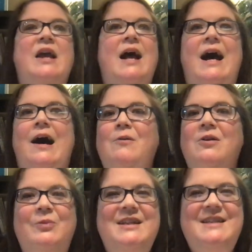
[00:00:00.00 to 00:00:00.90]
How
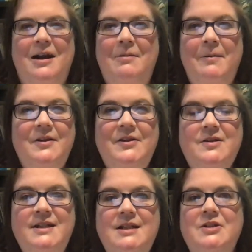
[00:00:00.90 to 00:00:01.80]
can we set up our third
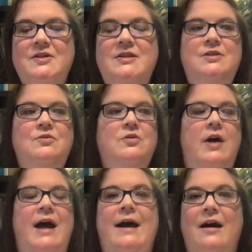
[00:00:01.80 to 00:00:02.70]
teachers to
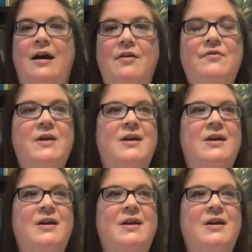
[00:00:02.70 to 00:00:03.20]
have